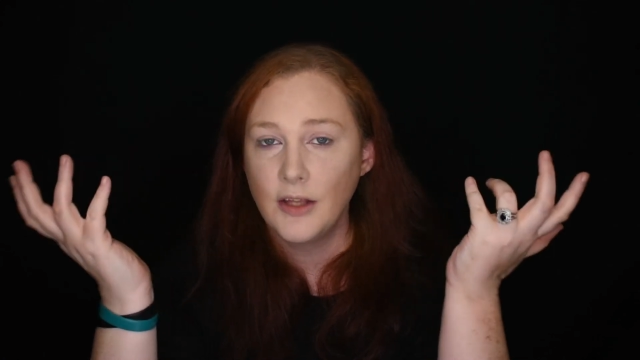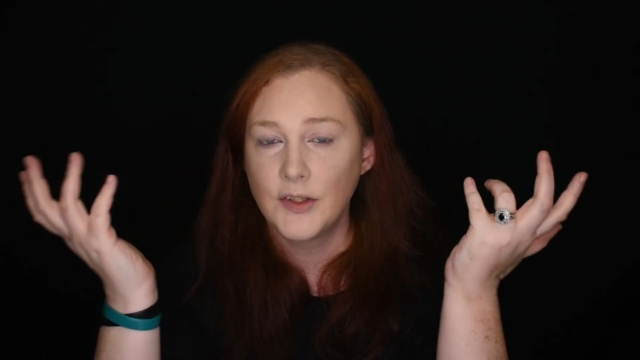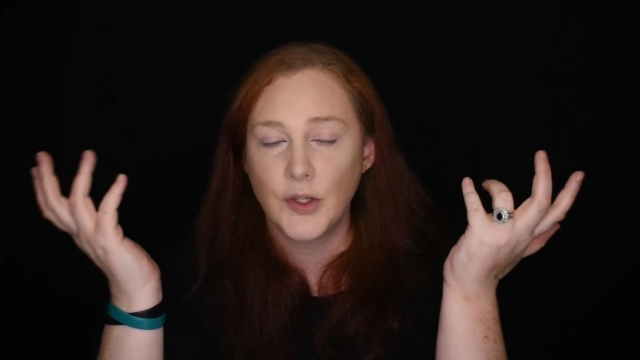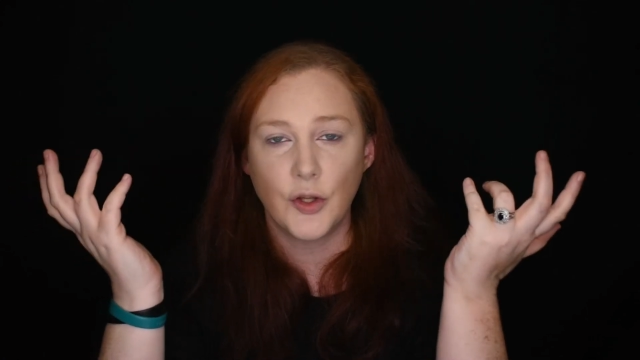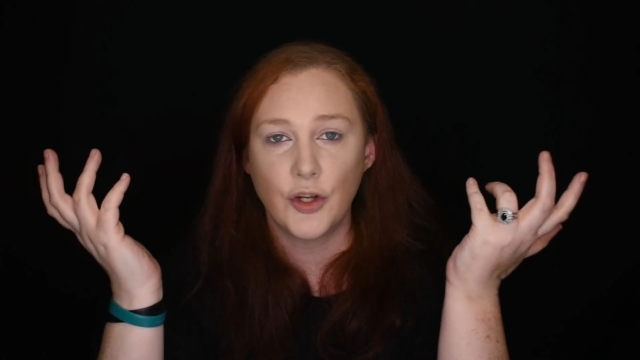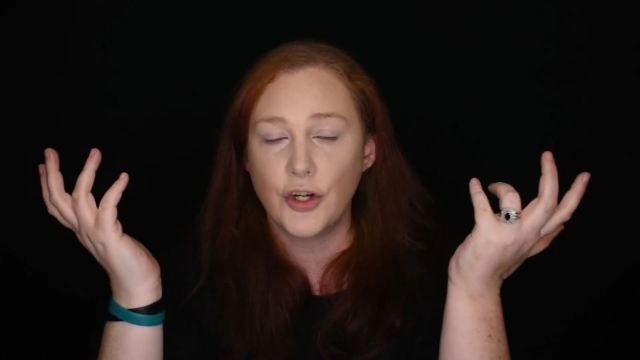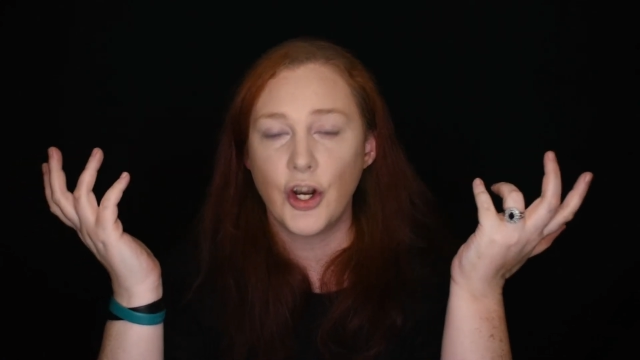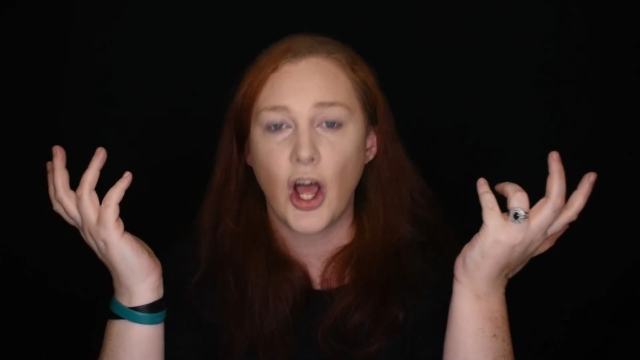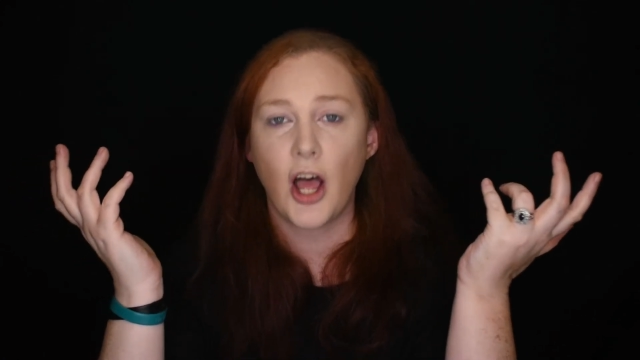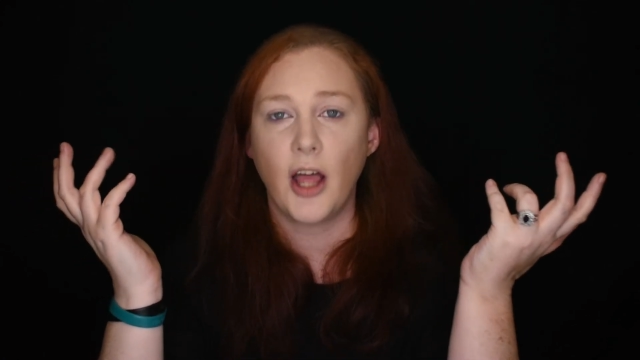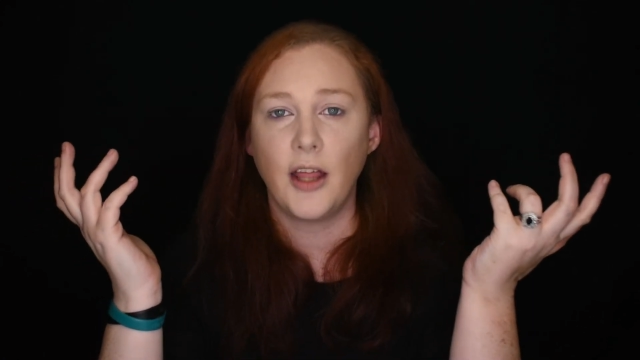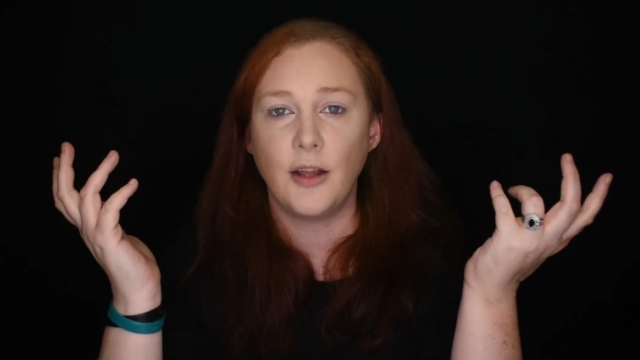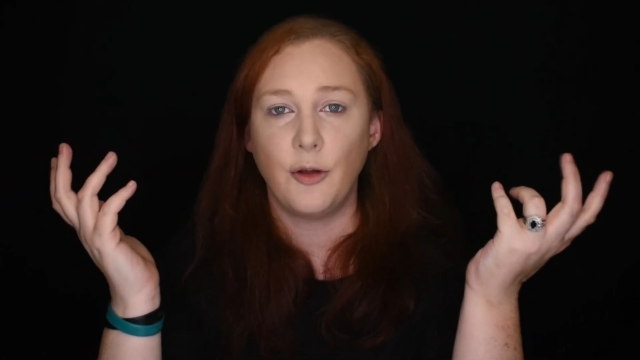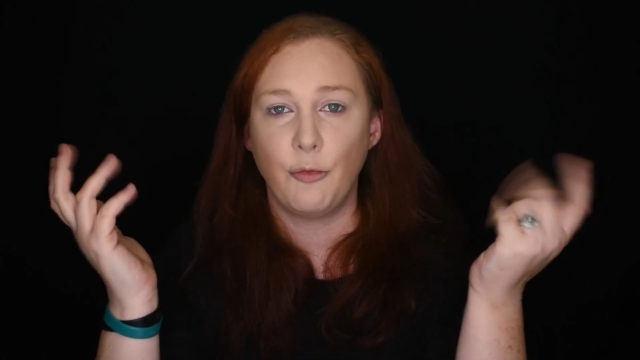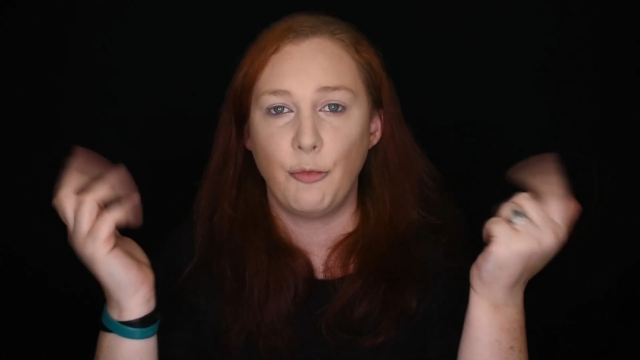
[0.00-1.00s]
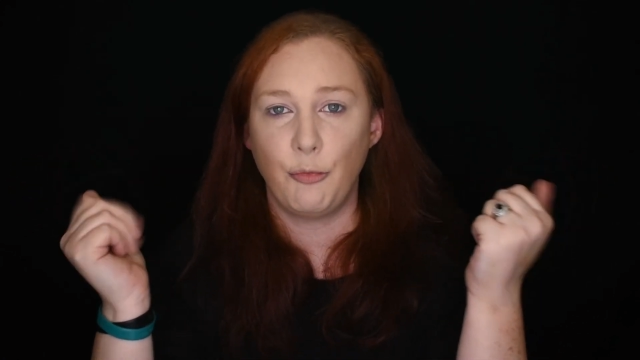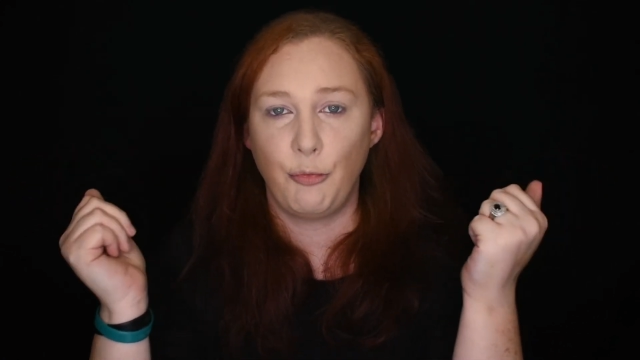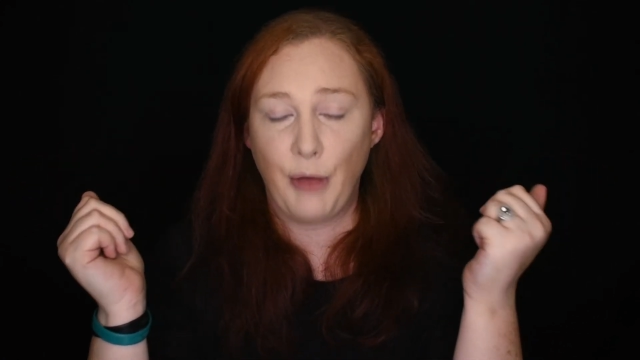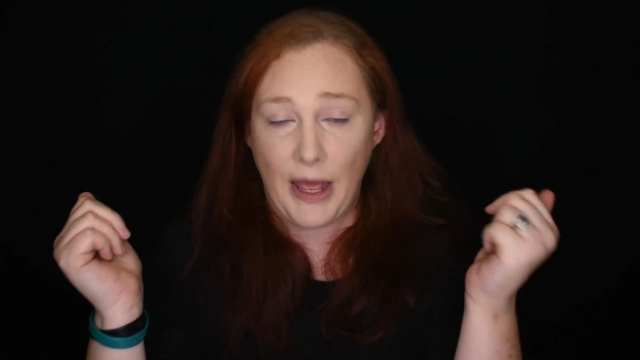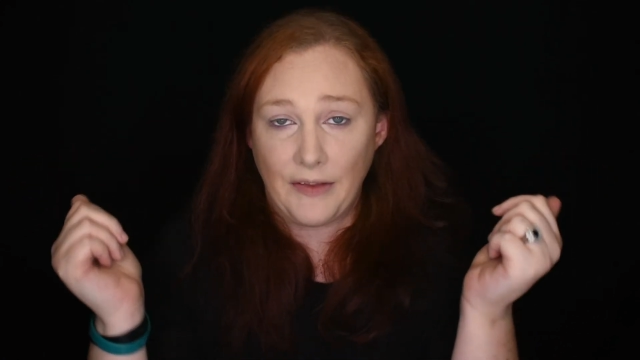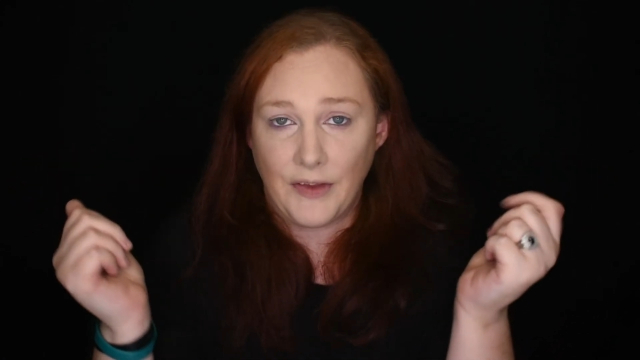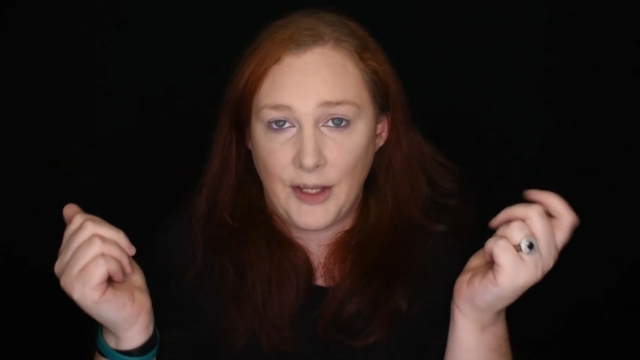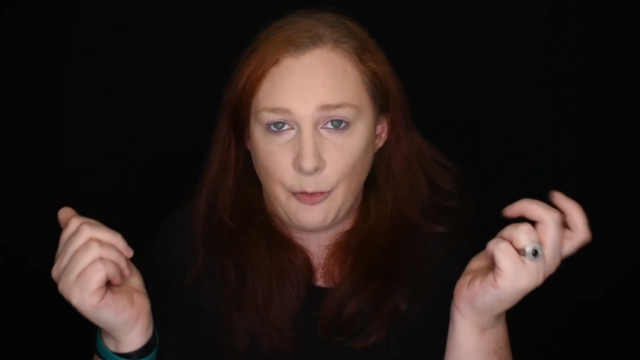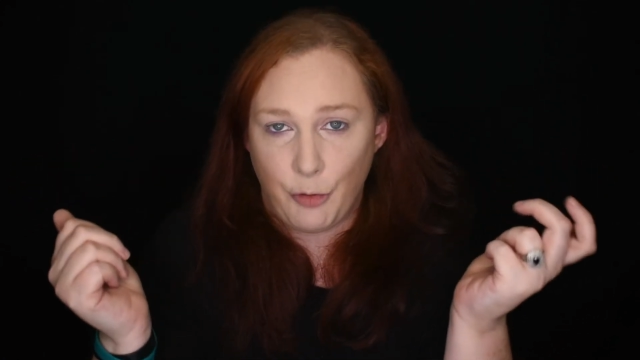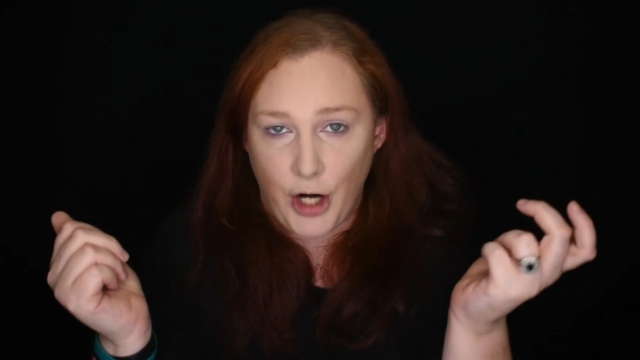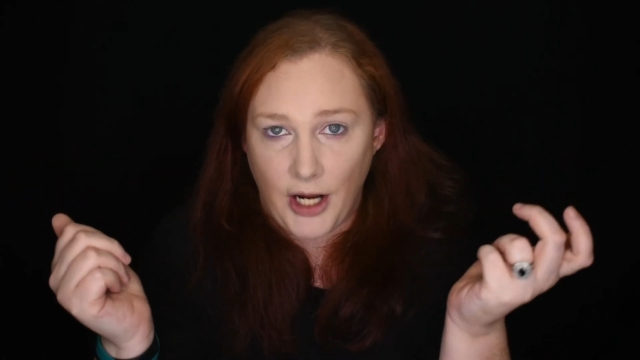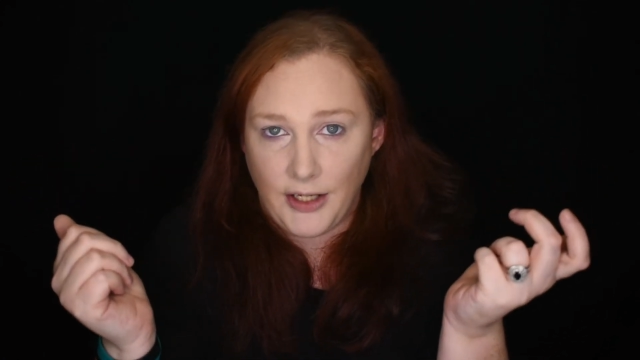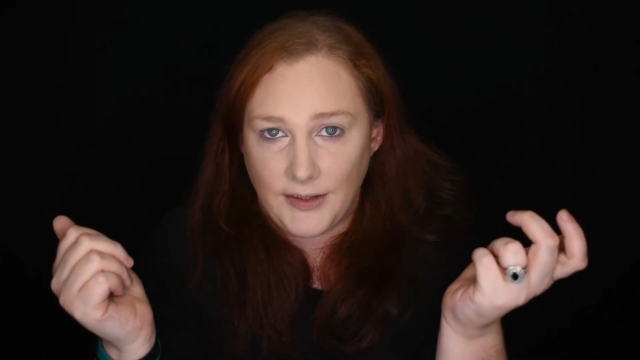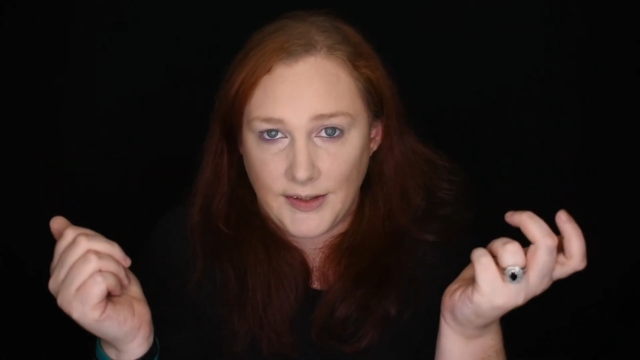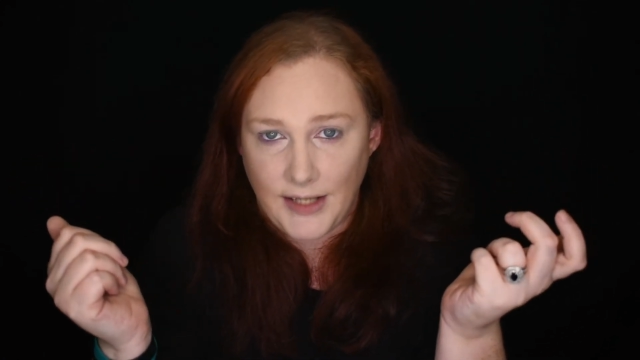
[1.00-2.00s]
So they're not badly
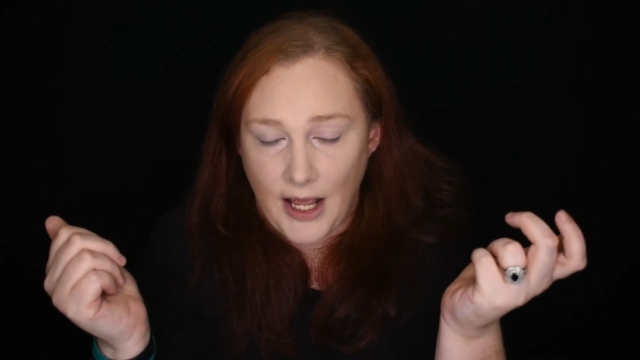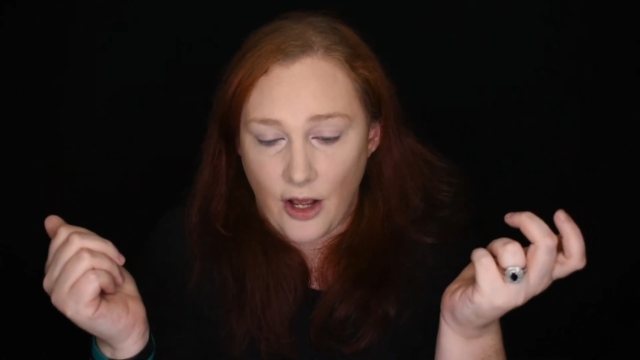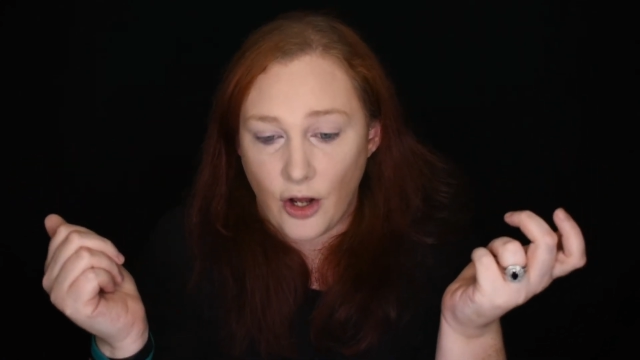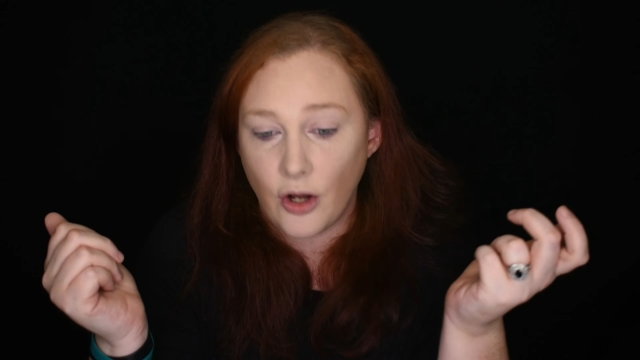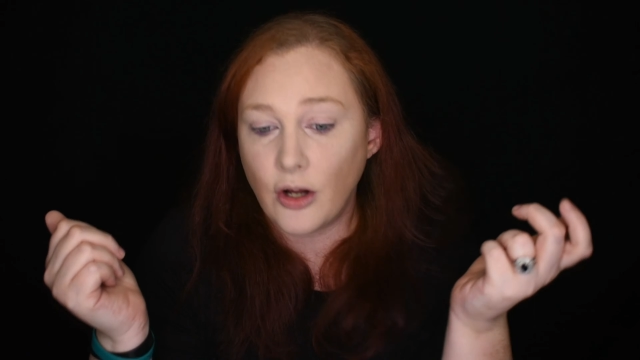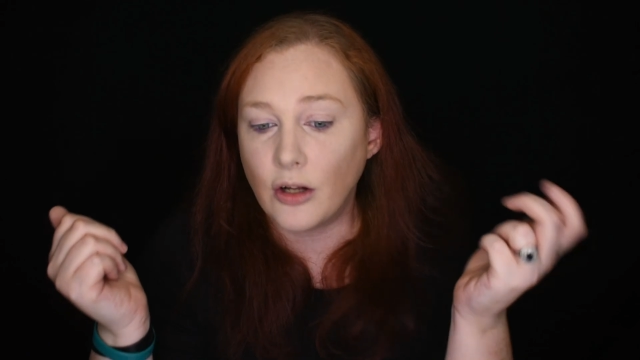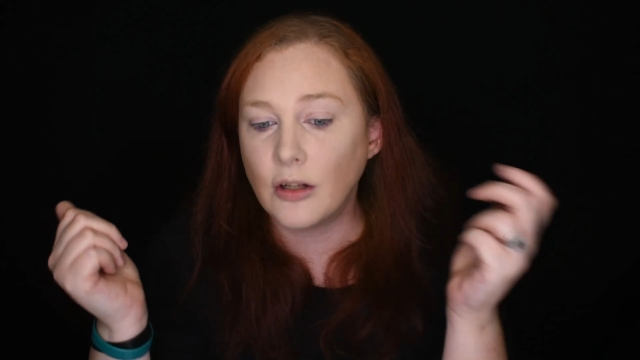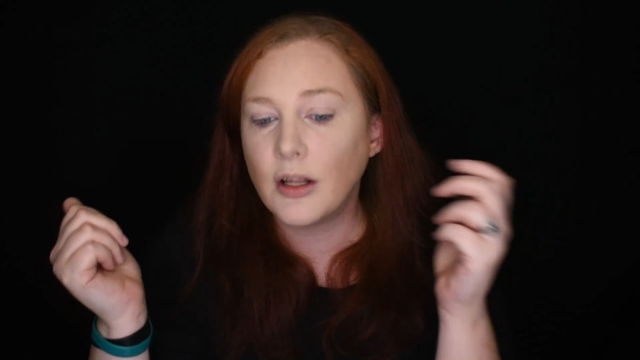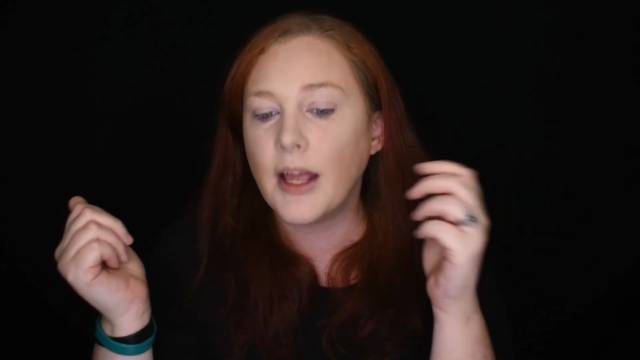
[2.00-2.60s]
priced at all.